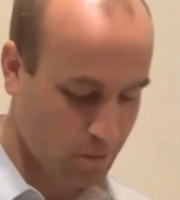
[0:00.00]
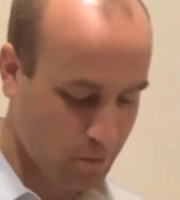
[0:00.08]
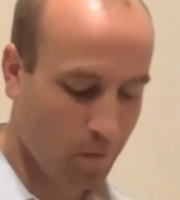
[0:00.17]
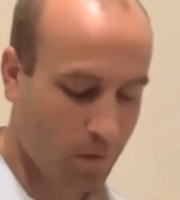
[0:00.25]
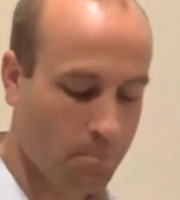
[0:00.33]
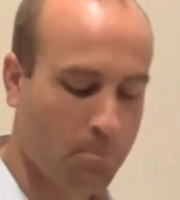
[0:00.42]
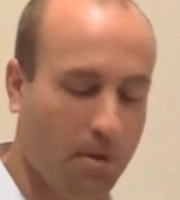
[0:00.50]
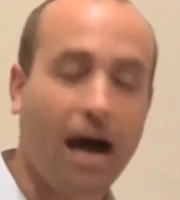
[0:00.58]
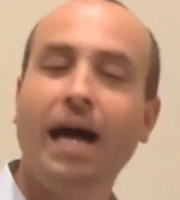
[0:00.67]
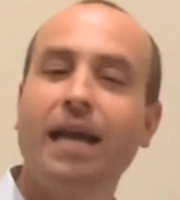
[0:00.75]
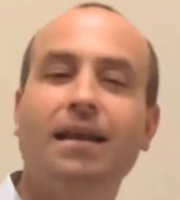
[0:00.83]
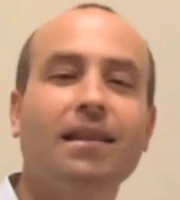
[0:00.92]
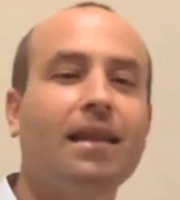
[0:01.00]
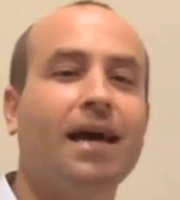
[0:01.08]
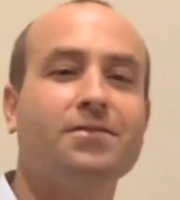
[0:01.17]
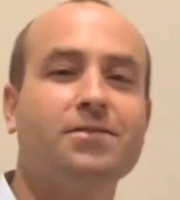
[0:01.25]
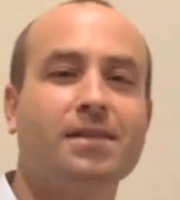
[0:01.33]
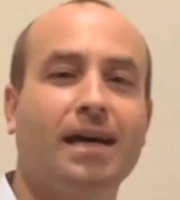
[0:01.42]
You are buying a
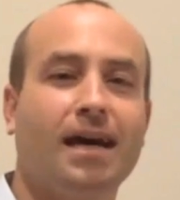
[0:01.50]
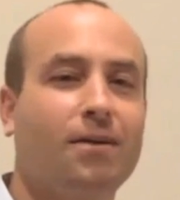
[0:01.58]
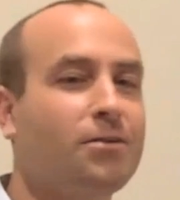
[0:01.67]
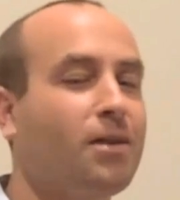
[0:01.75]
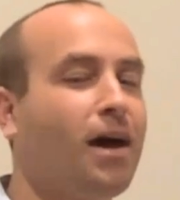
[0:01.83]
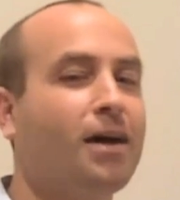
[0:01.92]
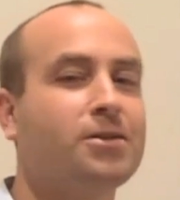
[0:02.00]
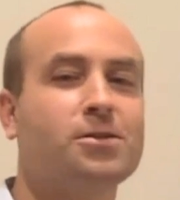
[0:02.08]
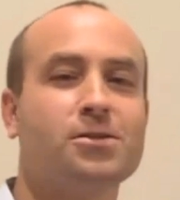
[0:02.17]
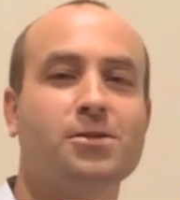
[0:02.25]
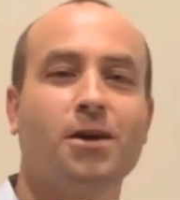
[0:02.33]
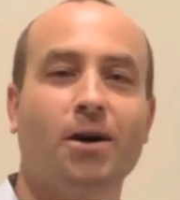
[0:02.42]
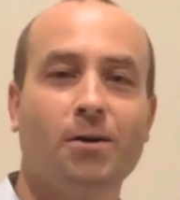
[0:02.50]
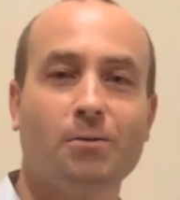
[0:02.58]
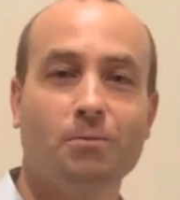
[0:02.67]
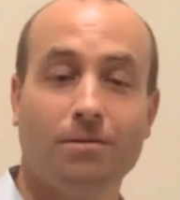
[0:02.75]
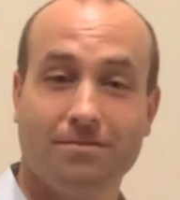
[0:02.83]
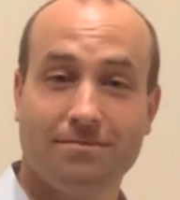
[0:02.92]
lifestyle, not just a
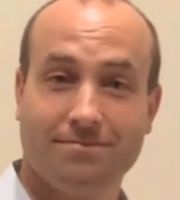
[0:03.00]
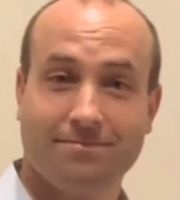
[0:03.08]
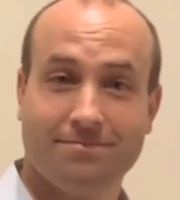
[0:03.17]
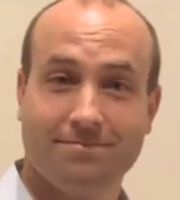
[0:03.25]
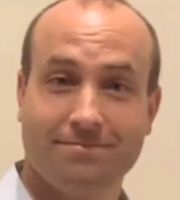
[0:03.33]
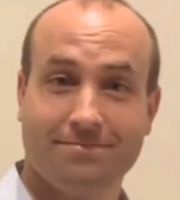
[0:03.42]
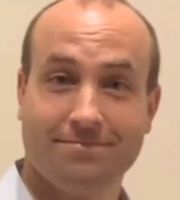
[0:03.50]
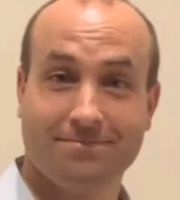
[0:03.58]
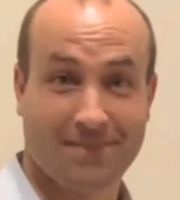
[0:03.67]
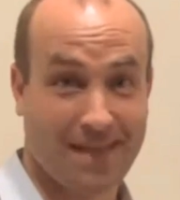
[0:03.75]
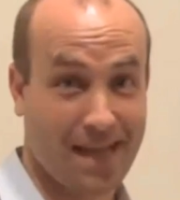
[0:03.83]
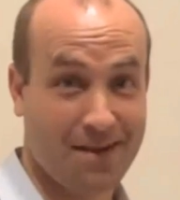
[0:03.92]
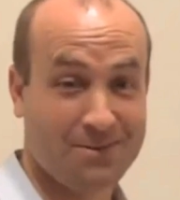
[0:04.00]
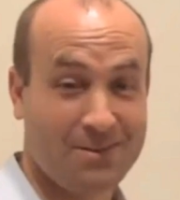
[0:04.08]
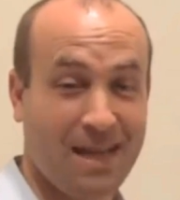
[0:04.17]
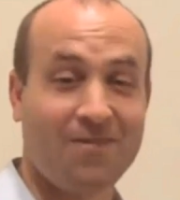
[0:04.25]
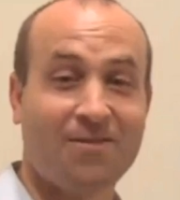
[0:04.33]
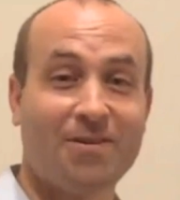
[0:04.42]
home. How's
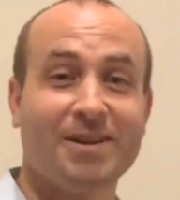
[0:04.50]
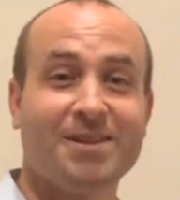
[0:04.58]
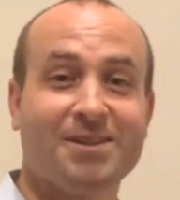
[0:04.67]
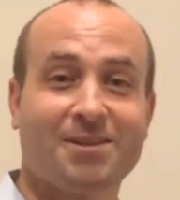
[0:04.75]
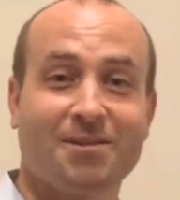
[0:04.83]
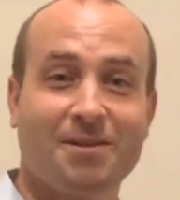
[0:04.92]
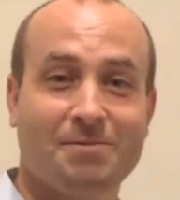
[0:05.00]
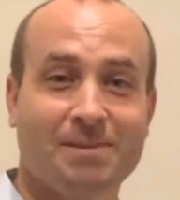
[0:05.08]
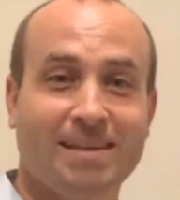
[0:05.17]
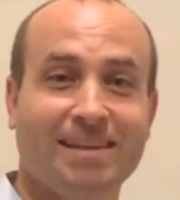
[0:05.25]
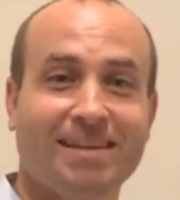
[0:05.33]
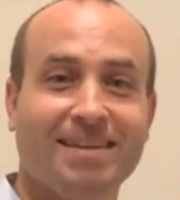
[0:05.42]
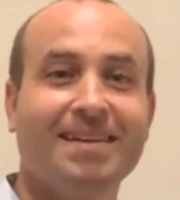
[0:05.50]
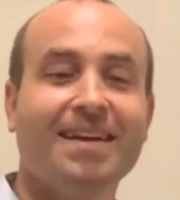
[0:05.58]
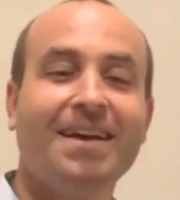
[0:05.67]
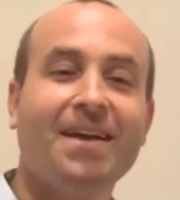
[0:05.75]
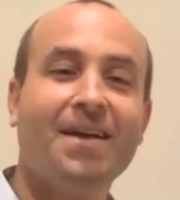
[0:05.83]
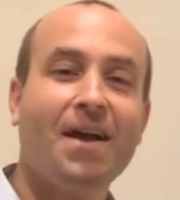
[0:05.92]
that for a description?
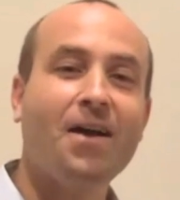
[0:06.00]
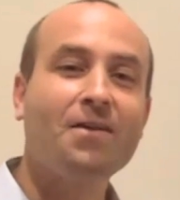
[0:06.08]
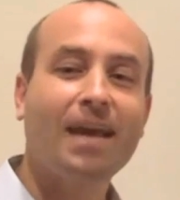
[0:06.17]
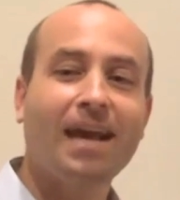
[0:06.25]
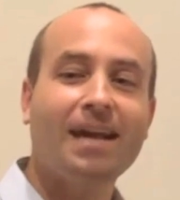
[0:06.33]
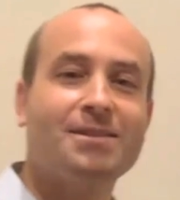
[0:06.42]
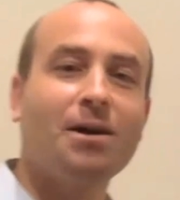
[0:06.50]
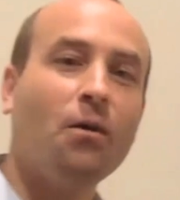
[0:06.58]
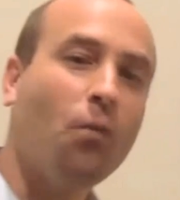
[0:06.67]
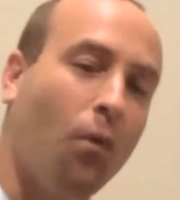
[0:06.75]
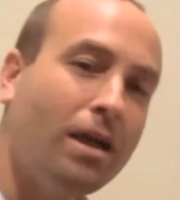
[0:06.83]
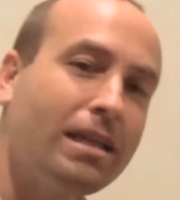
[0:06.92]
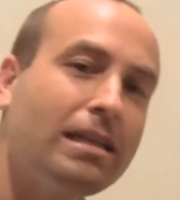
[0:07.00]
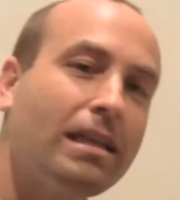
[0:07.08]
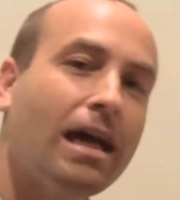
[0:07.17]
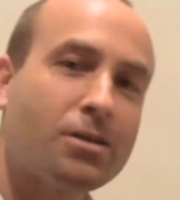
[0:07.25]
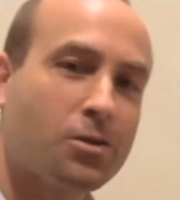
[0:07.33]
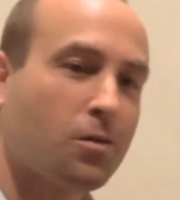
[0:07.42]
Okay, so what did that